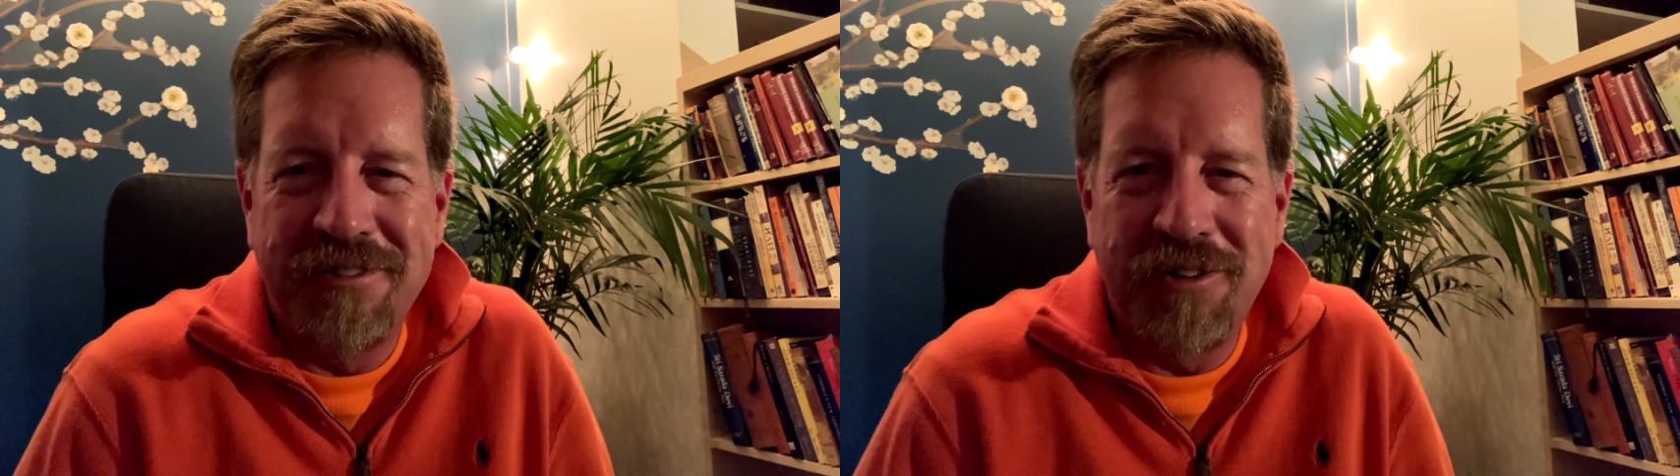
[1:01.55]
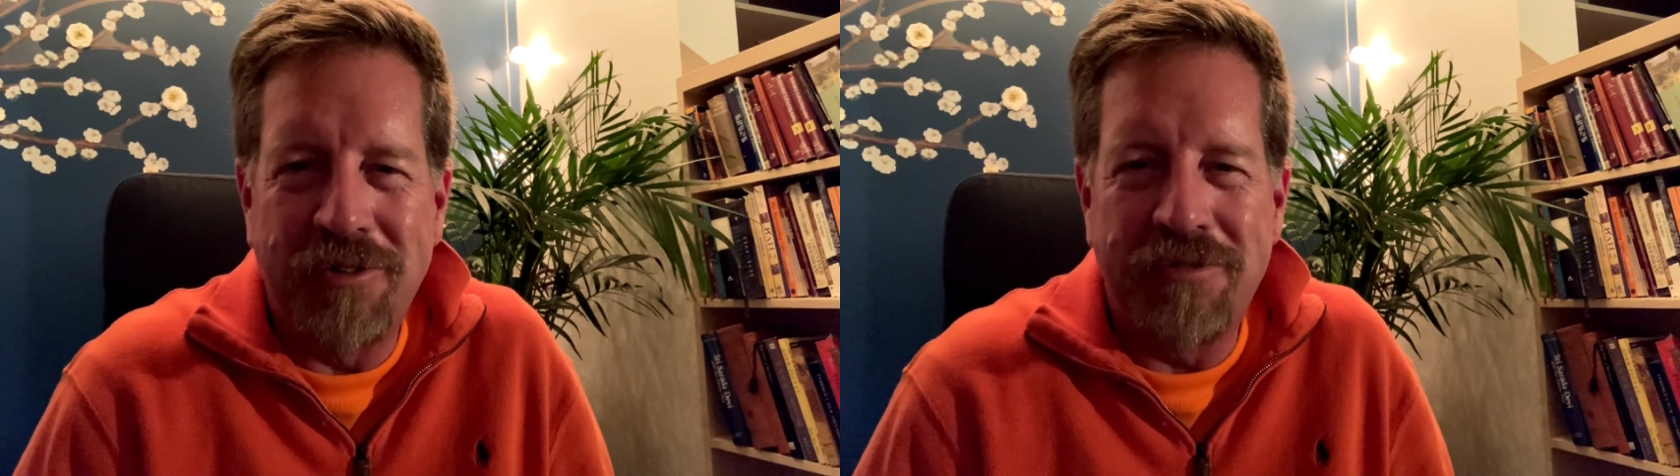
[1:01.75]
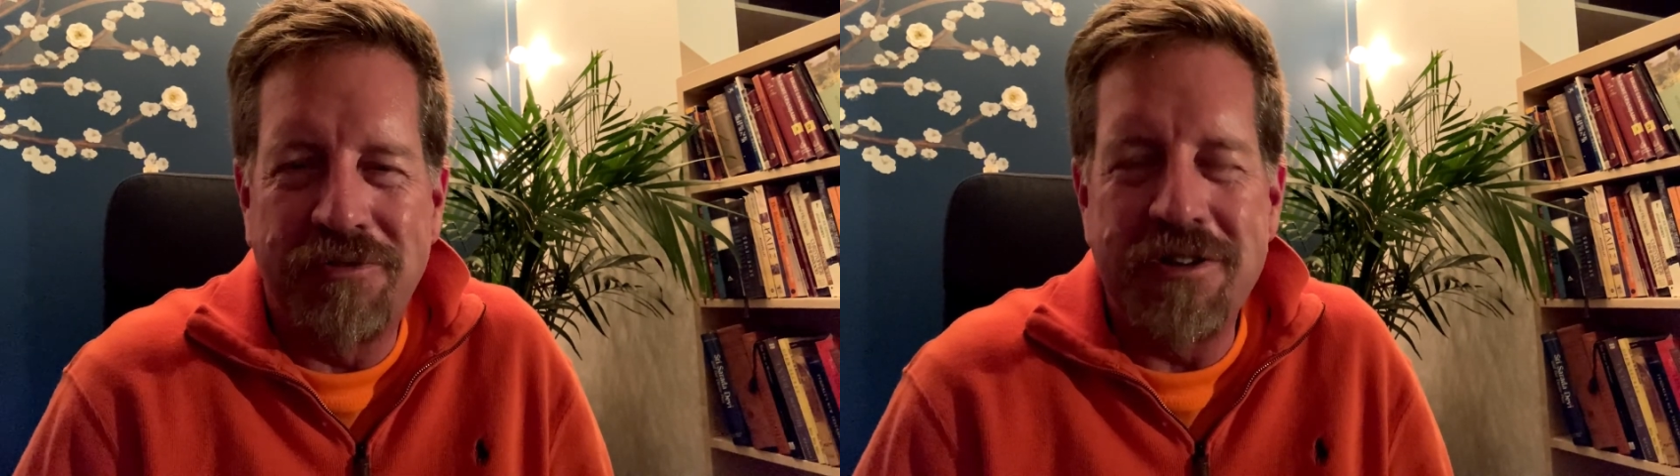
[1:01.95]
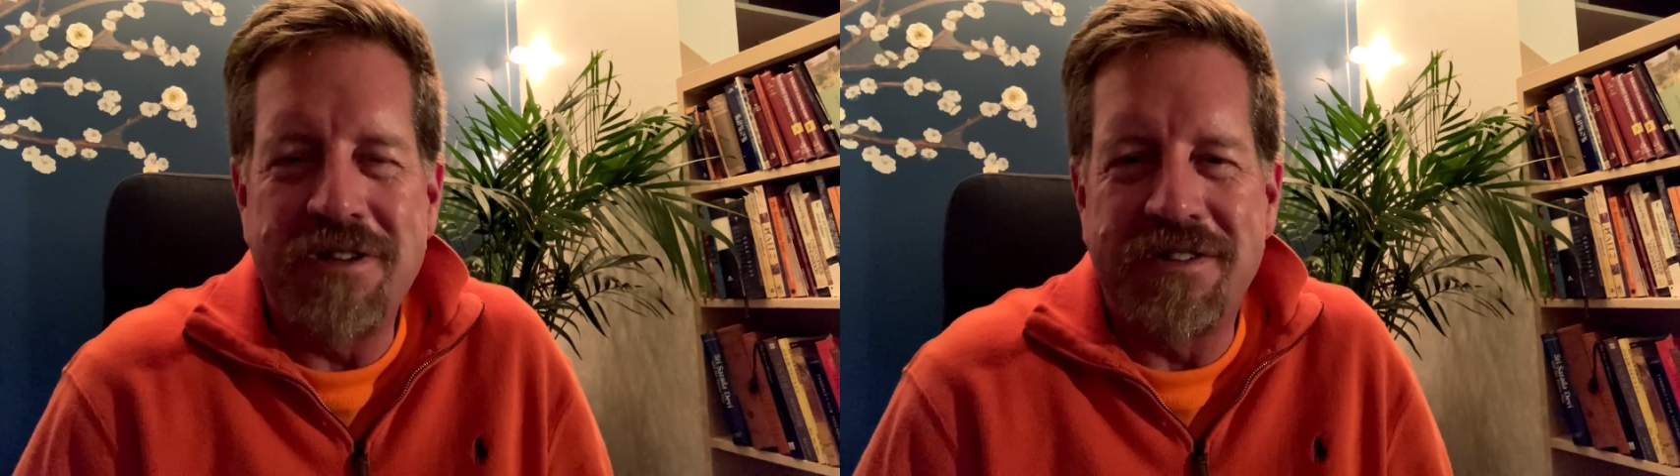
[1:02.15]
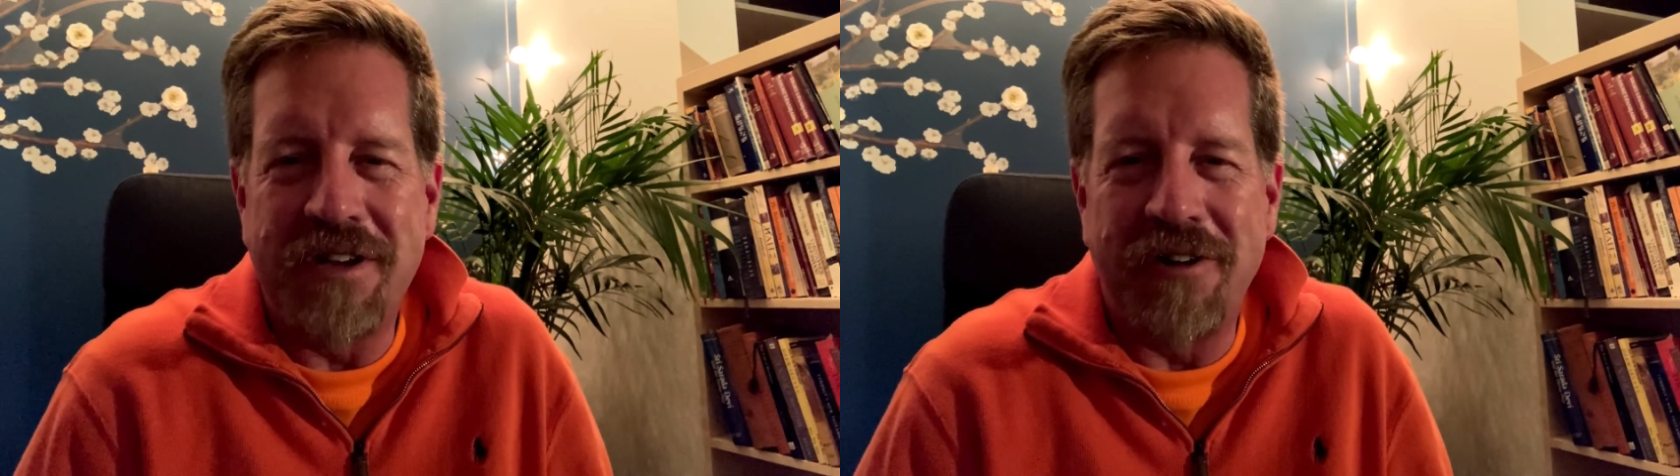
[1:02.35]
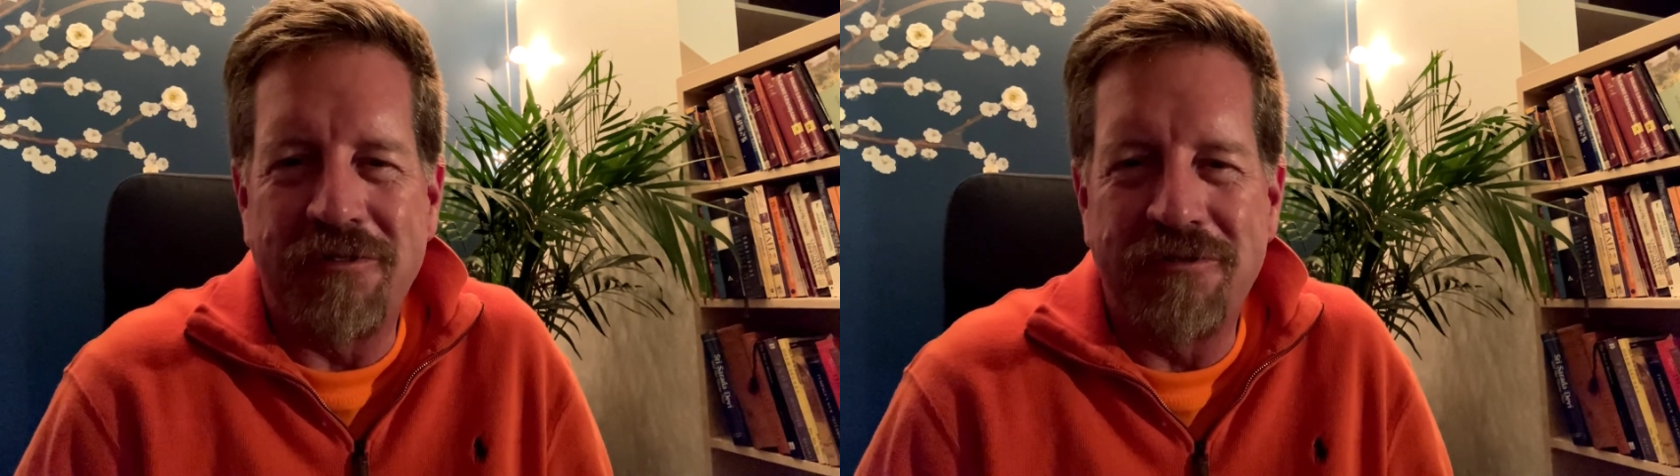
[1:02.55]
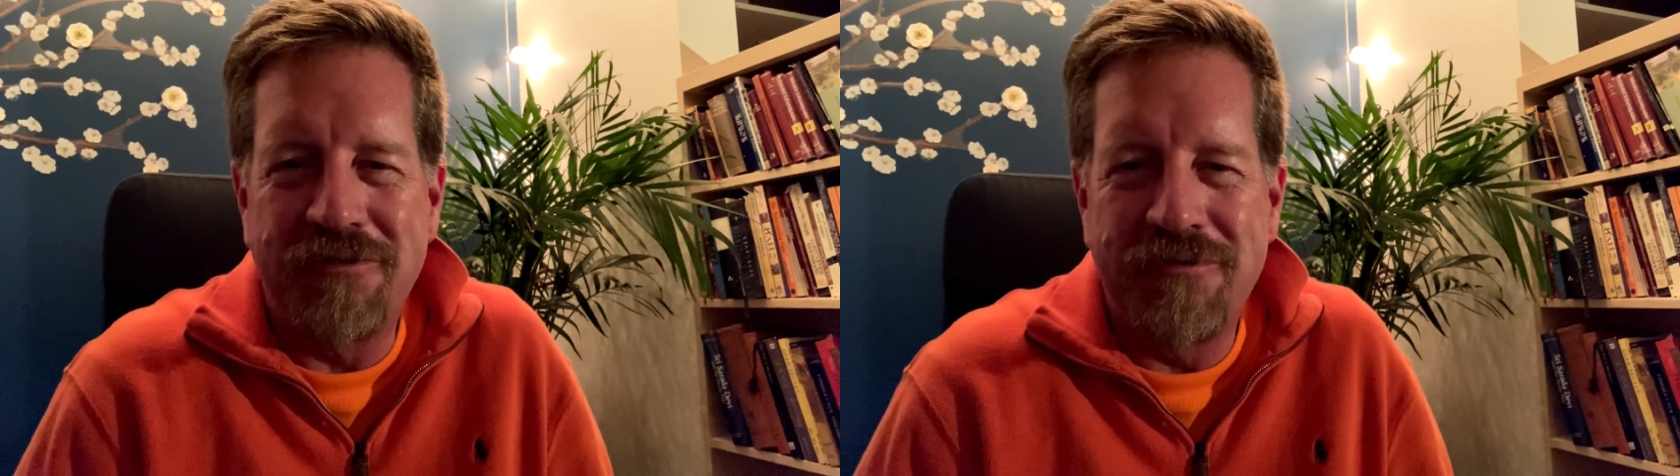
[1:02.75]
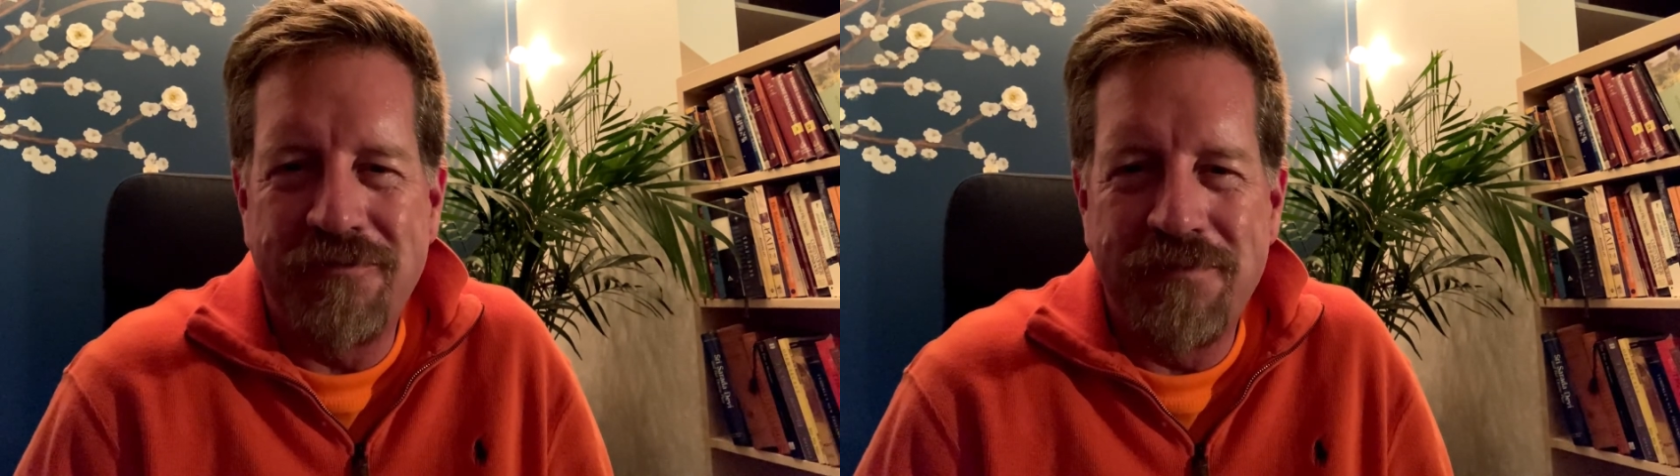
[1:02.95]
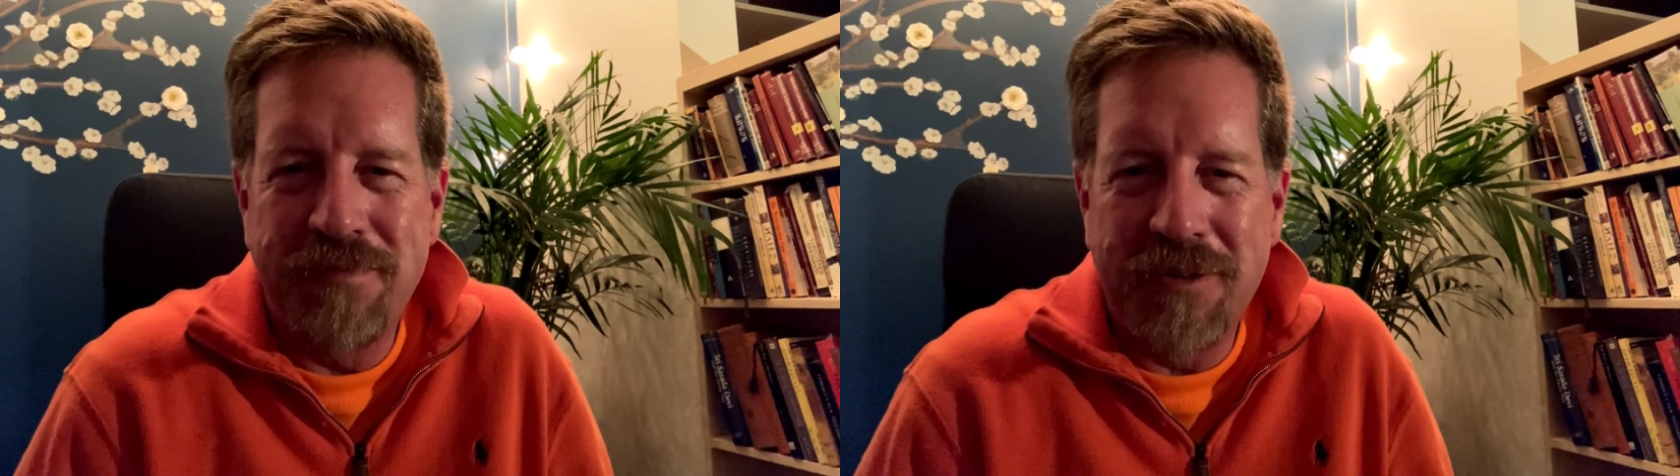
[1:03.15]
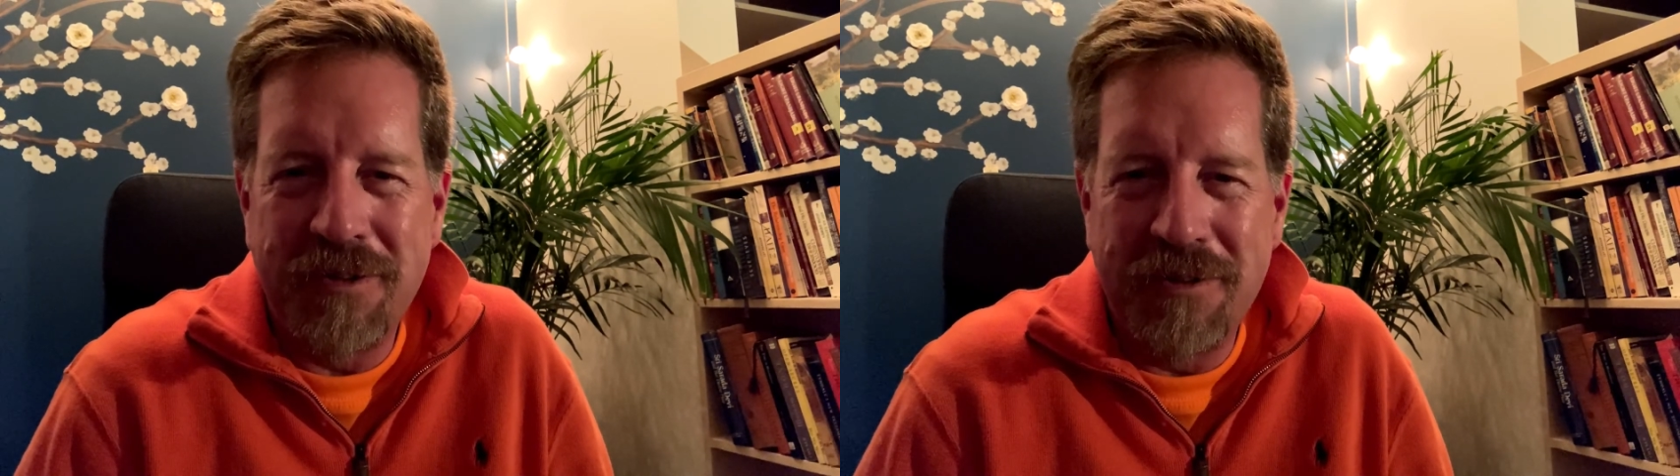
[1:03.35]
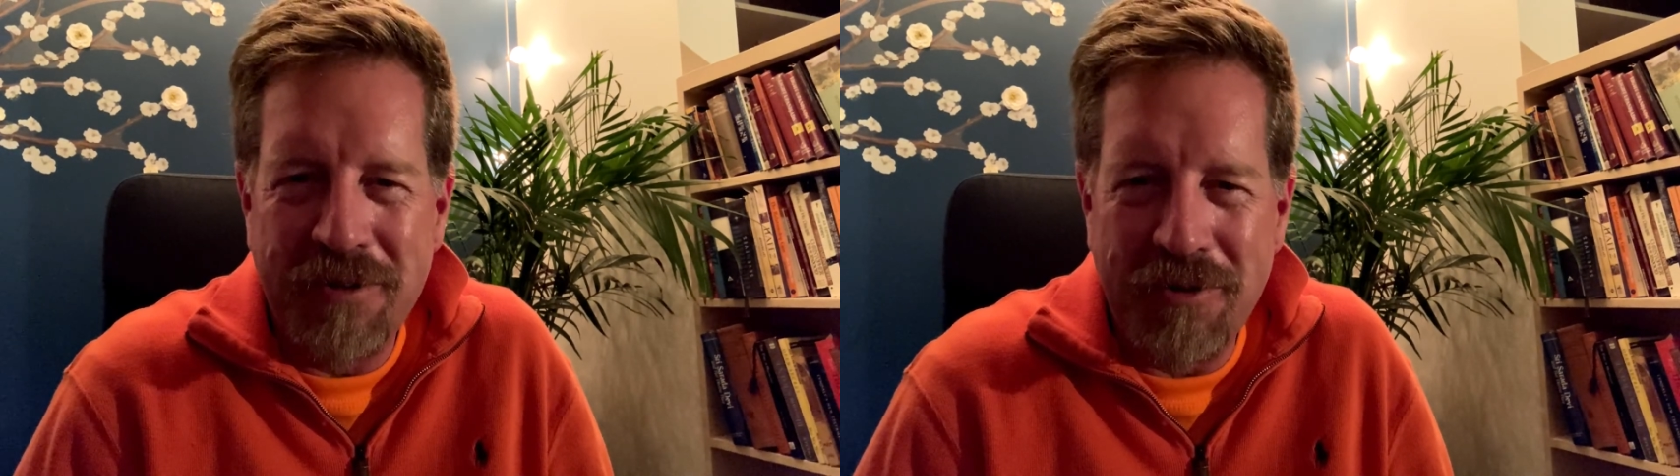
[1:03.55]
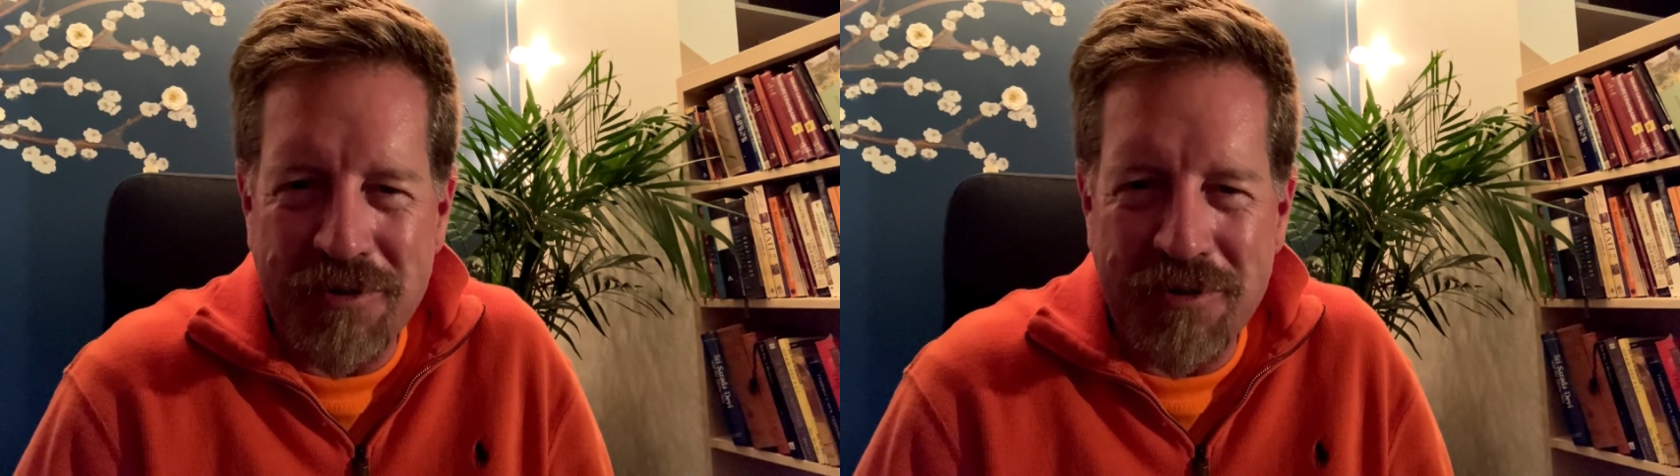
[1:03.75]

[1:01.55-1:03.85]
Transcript: your free self, your